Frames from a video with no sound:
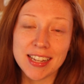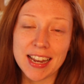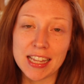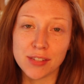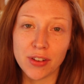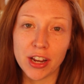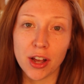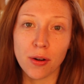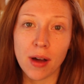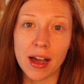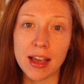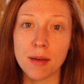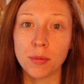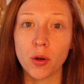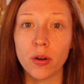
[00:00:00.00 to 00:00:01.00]
Today's video
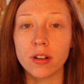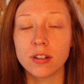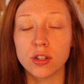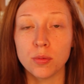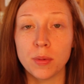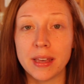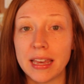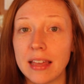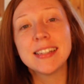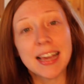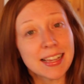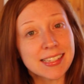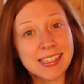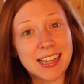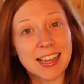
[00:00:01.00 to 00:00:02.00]
I am going to be
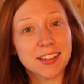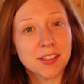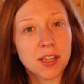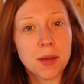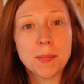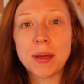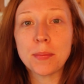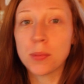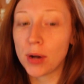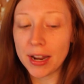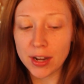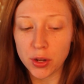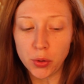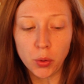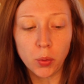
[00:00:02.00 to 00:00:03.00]
testing some
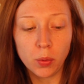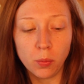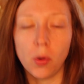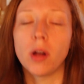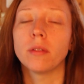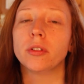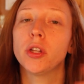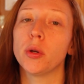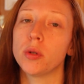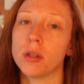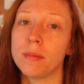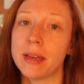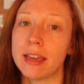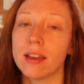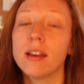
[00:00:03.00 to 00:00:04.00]
brand new, well, new
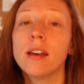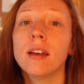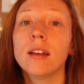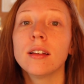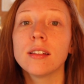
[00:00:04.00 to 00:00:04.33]
to me,